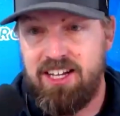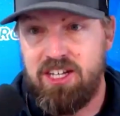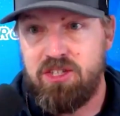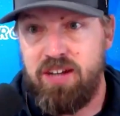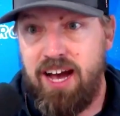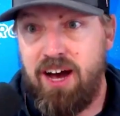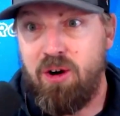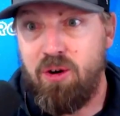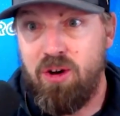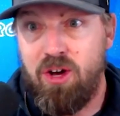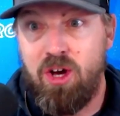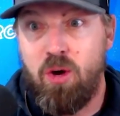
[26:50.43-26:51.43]
So
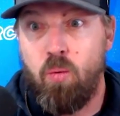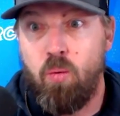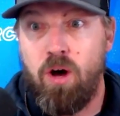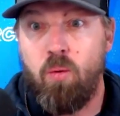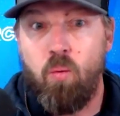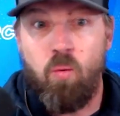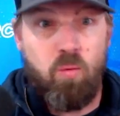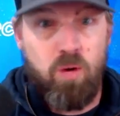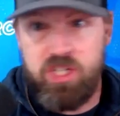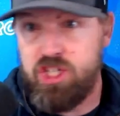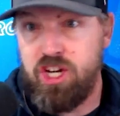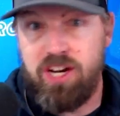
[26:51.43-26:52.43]
now what
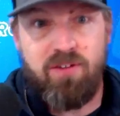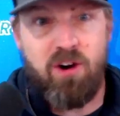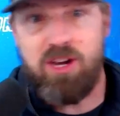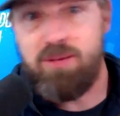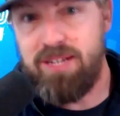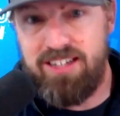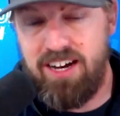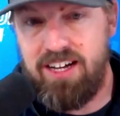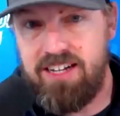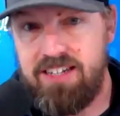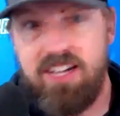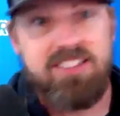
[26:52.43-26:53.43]
should have already been
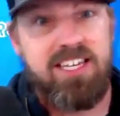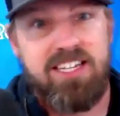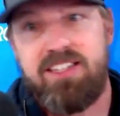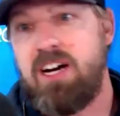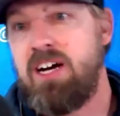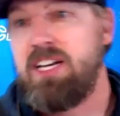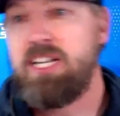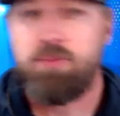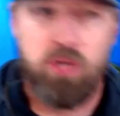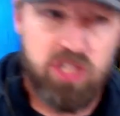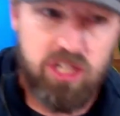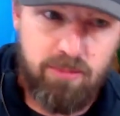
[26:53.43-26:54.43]
done doesn't get done. It gets
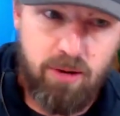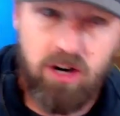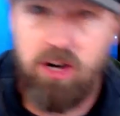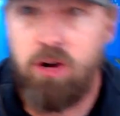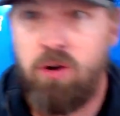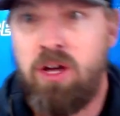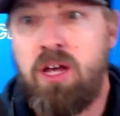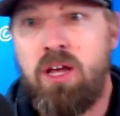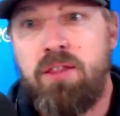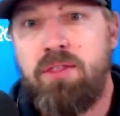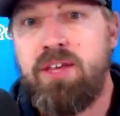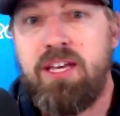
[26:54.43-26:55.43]
pushed to tomorrow.
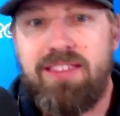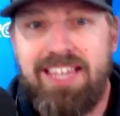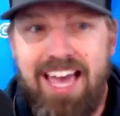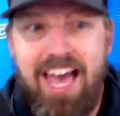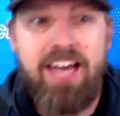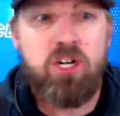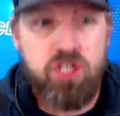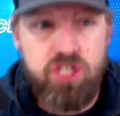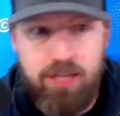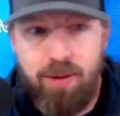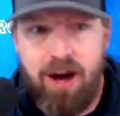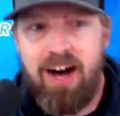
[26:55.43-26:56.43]
The
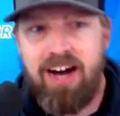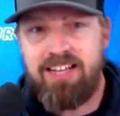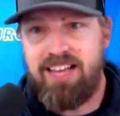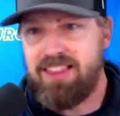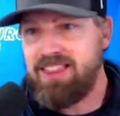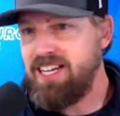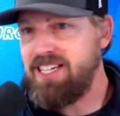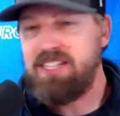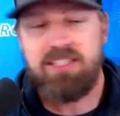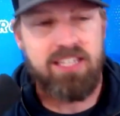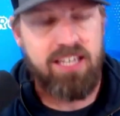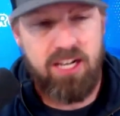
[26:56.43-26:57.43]
energy behind that thing
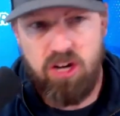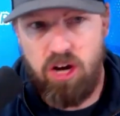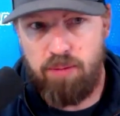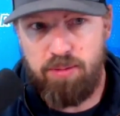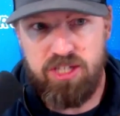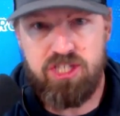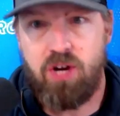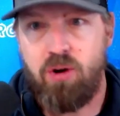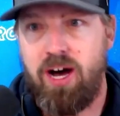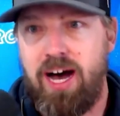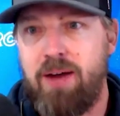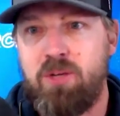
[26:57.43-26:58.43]
doesn't get accomplished. So
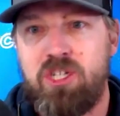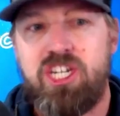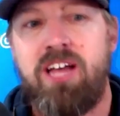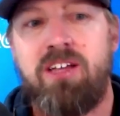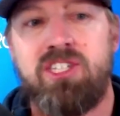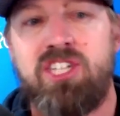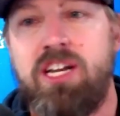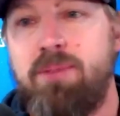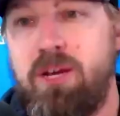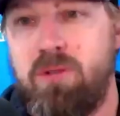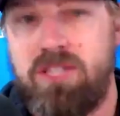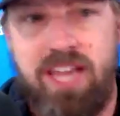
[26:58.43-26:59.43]
I would challenge
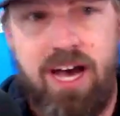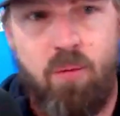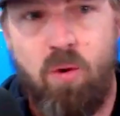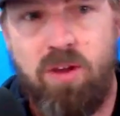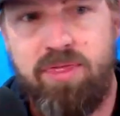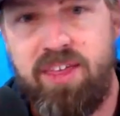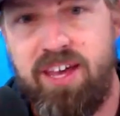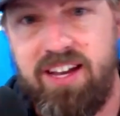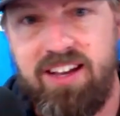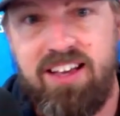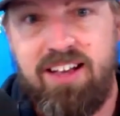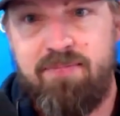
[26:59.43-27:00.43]
anybody with that one thing.
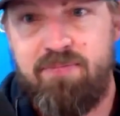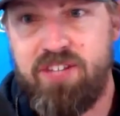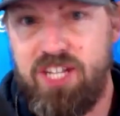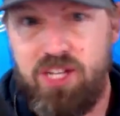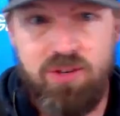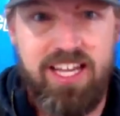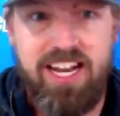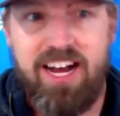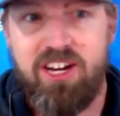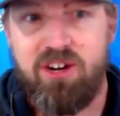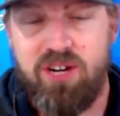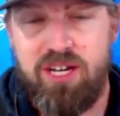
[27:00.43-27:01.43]
Can you get out
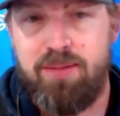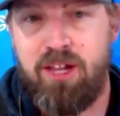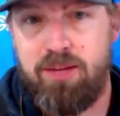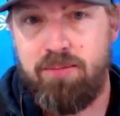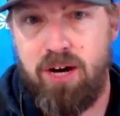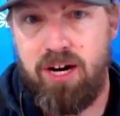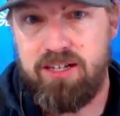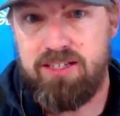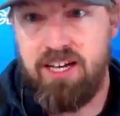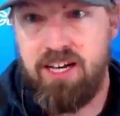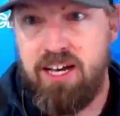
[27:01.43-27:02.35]
of your email inbox?